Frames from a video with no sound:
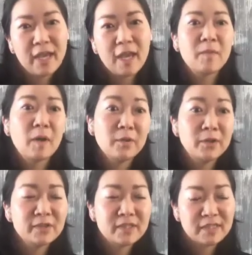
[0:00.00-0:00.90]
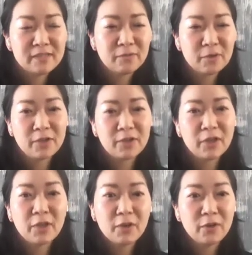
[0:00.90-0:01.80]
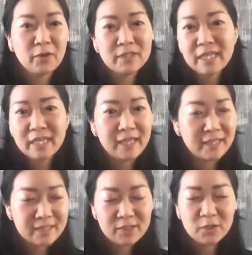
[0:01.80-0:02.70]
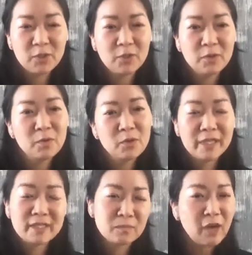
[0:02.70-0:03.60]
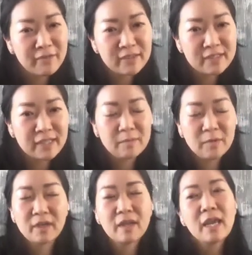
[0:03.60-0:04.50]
hey, Bubbles is for you teens to create some privacy, but